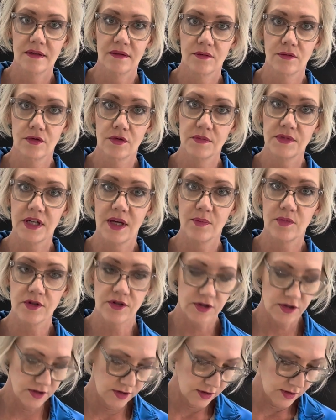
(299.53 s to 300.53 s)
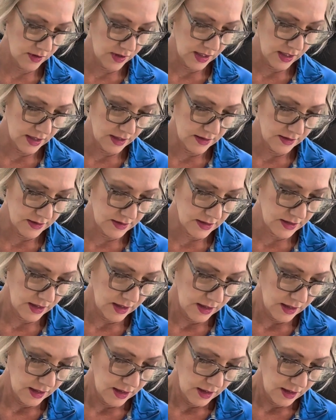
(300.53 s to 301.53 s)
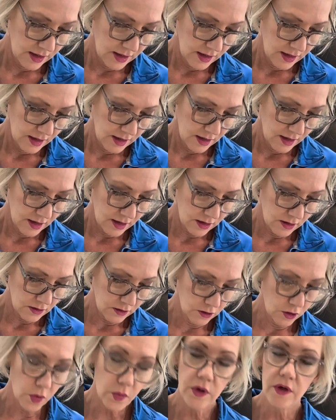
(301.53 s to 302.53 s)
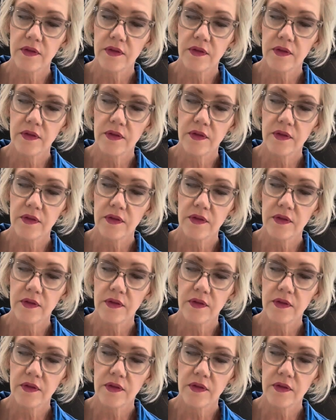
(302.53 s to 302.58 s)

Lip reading: room temperature is lower